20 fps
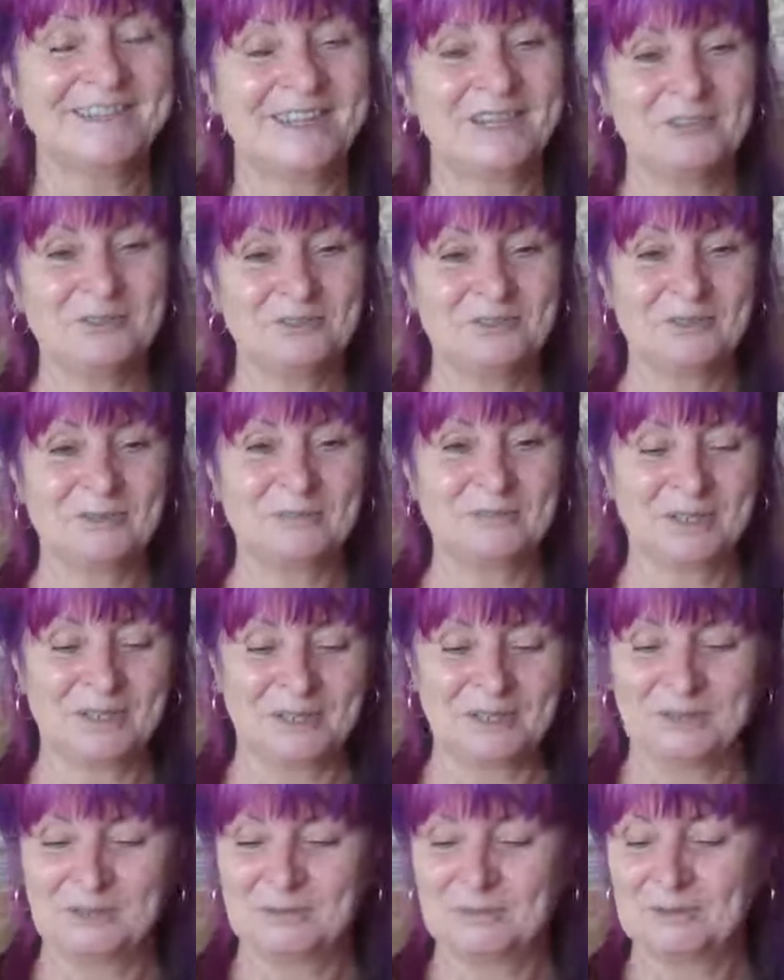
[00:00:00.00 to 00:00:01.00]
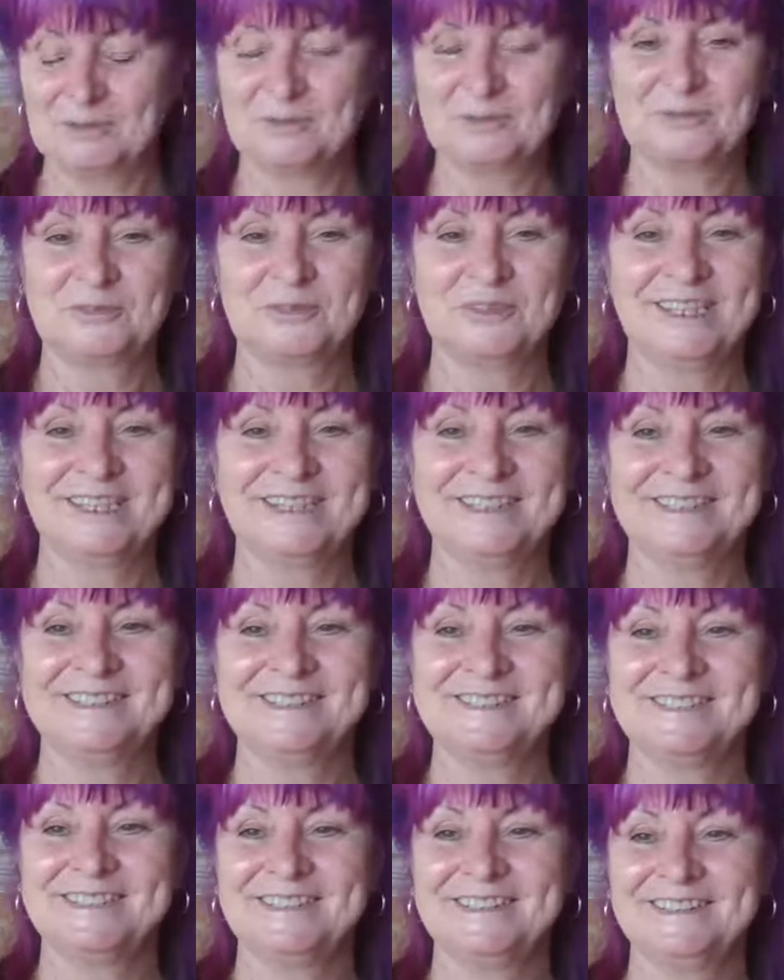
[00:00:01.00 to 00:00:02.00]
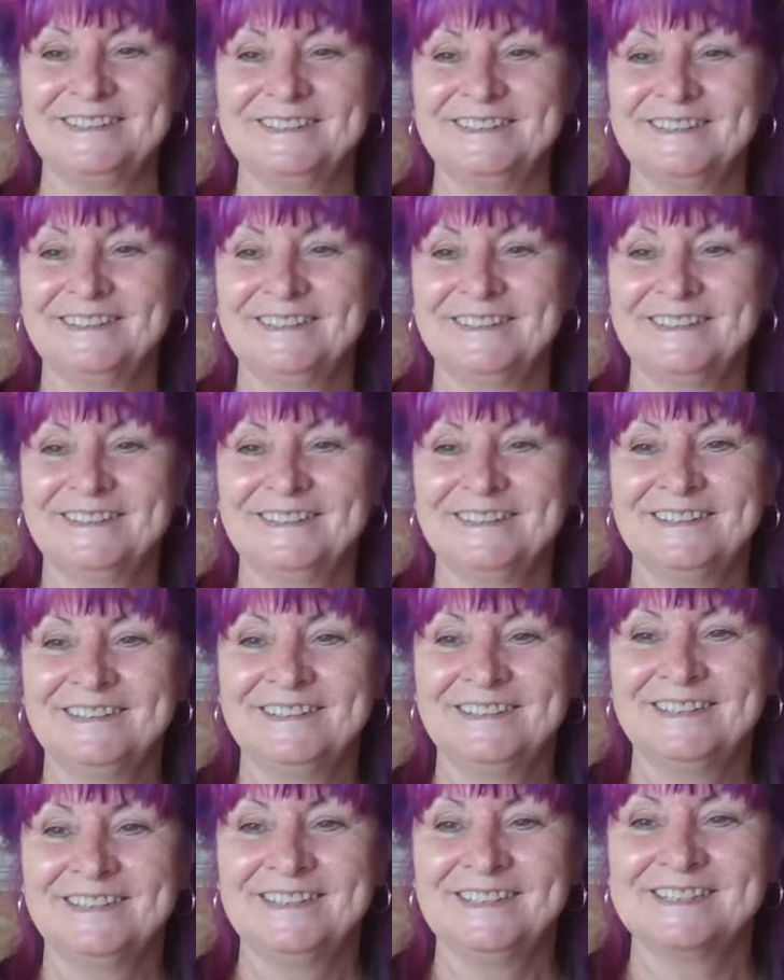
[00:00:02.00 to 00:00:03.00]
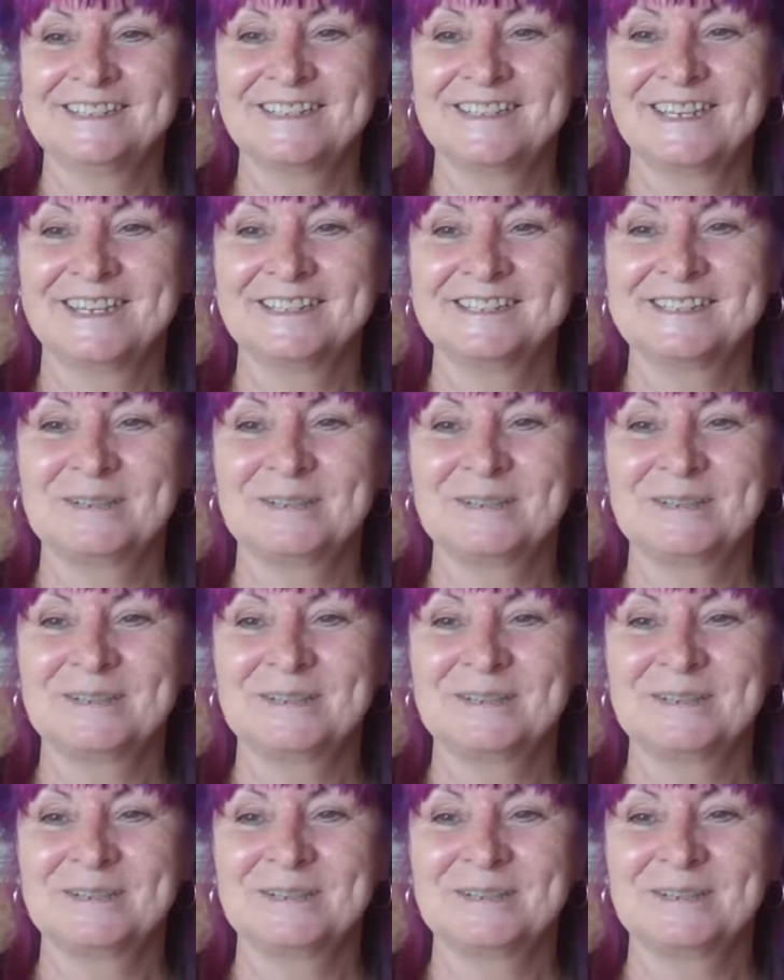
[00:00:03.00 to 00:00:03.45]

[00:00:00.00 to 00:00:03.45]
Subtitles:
Thank you for bringing your beautiful energy here today.